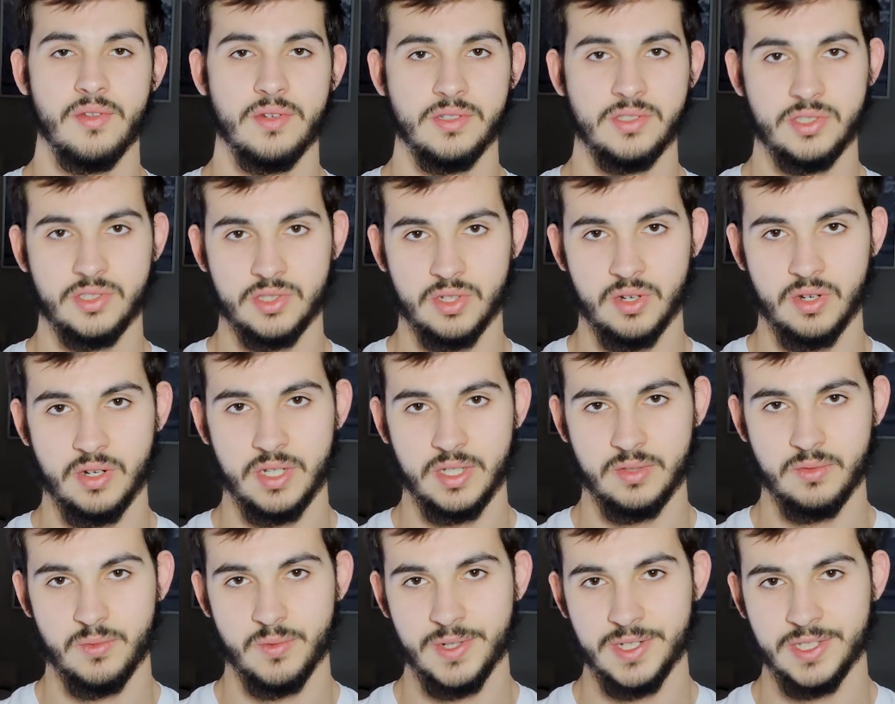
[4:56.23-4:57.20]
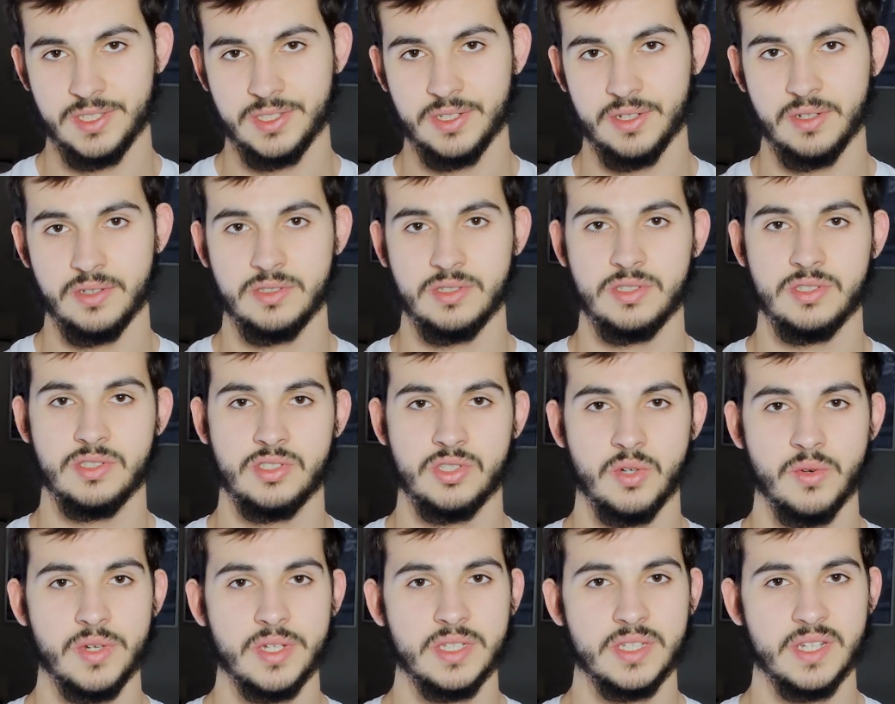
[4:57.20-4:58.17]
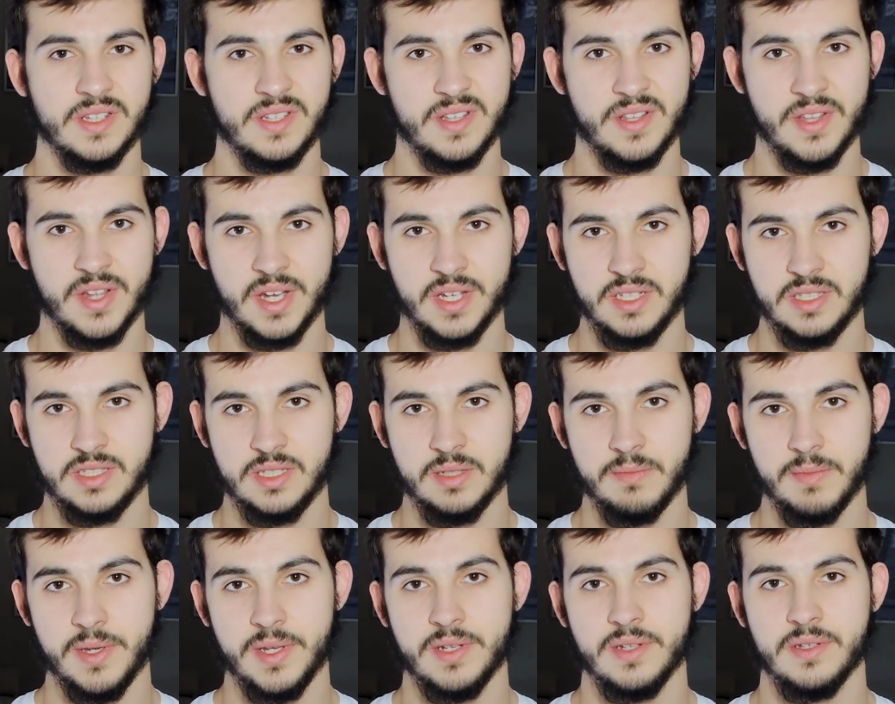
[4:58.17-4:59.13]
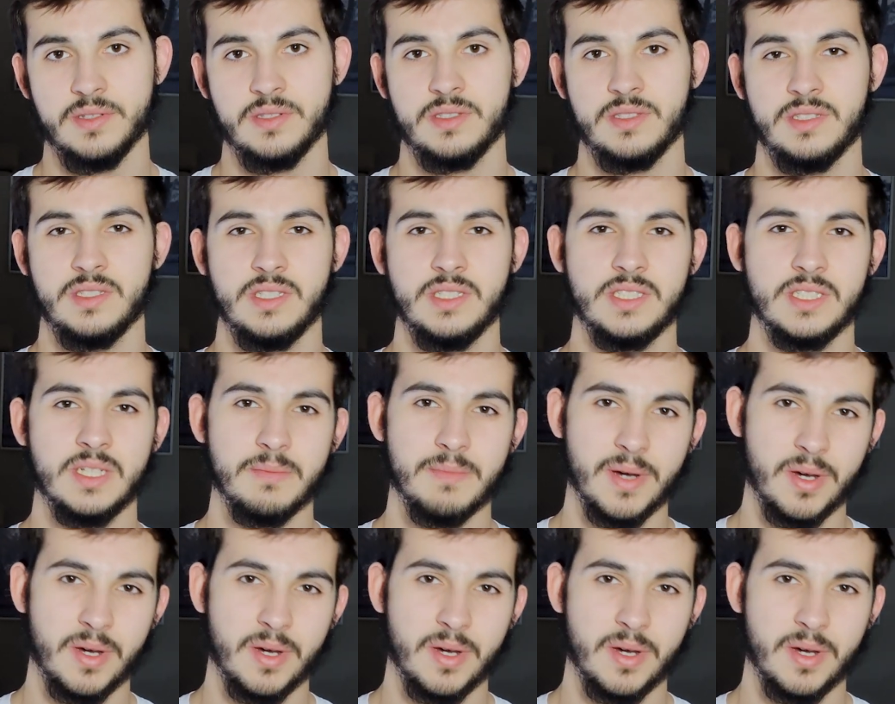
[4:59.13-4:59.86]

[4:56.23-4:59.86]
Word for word: There's solid research showing that 90 minutes is